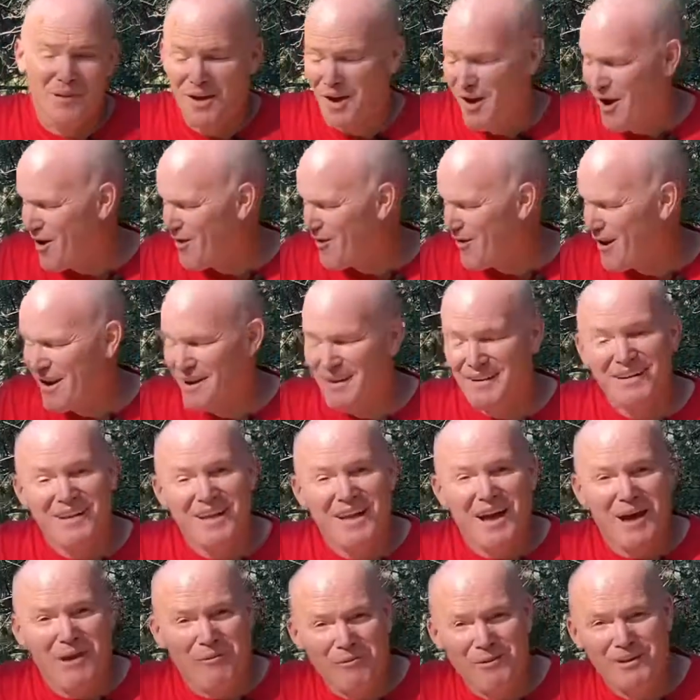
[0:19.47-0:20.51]
All right,
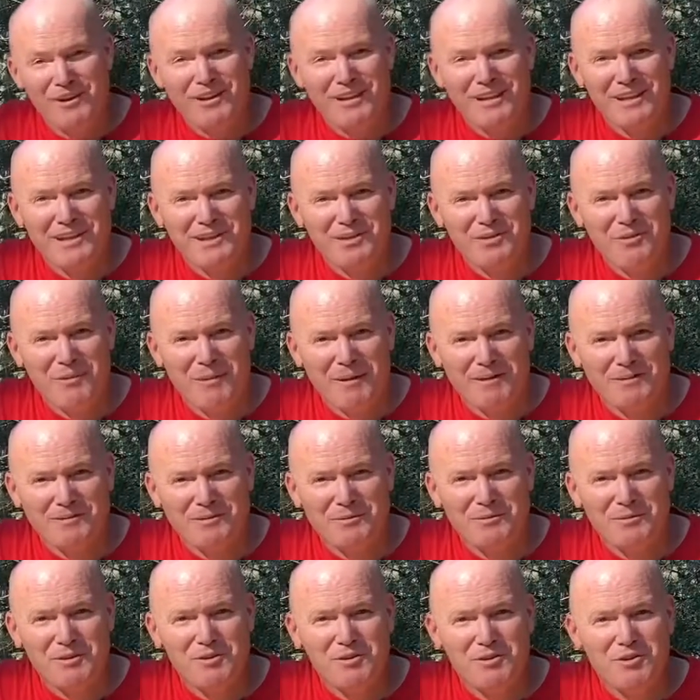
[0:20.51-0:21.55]
I wanted to let you know about
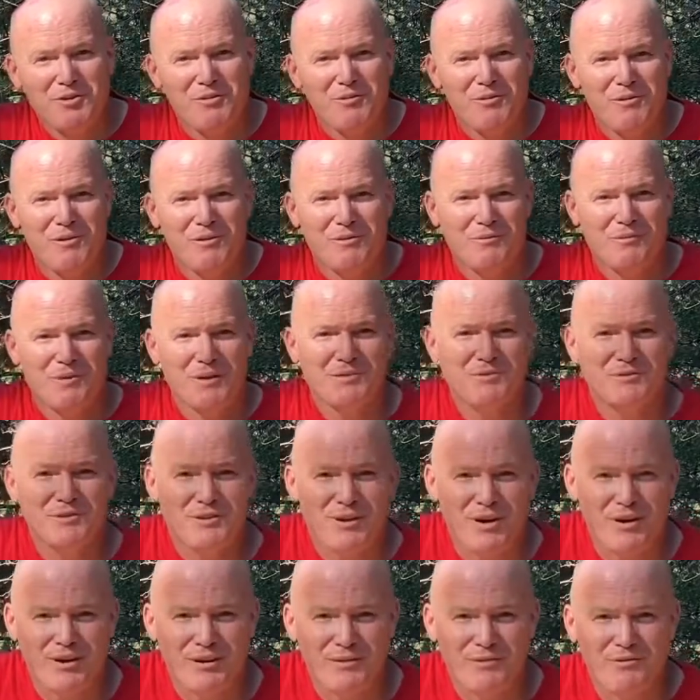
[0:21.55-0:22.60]
something new we've
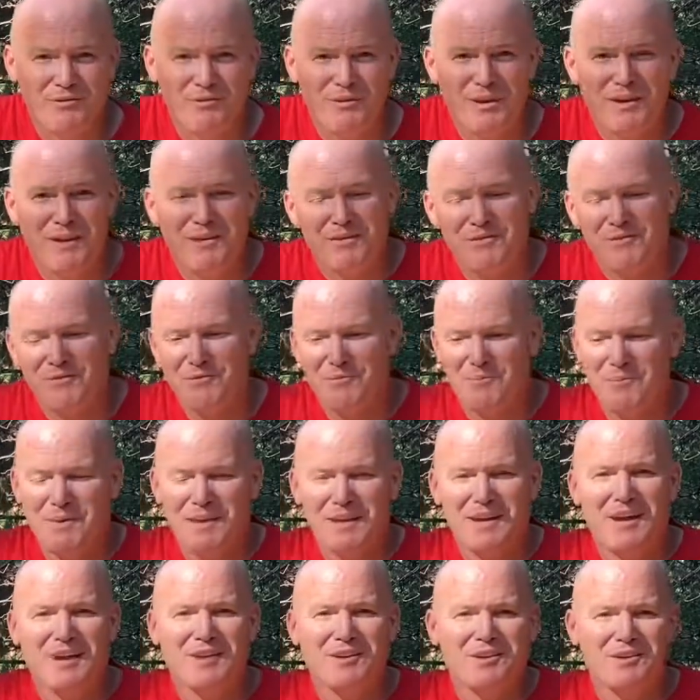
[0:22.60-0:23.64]
started. We have
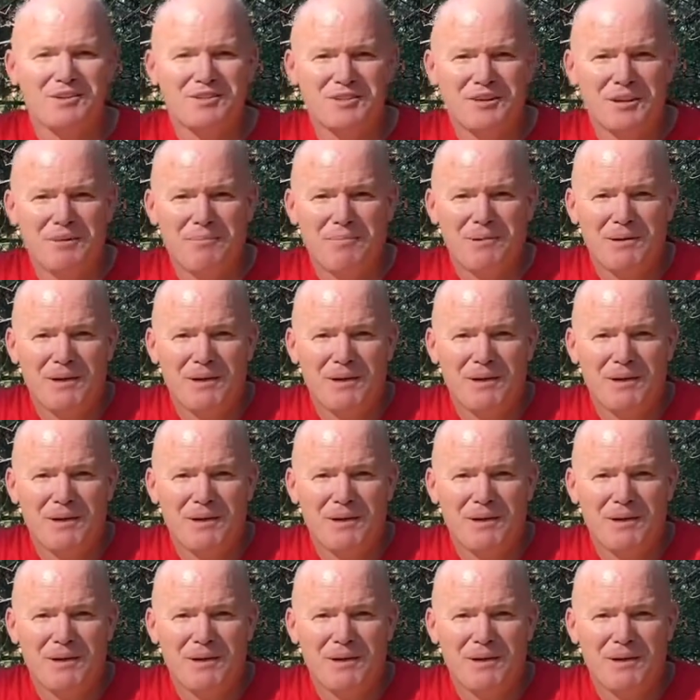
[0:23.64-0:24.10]
begun to ship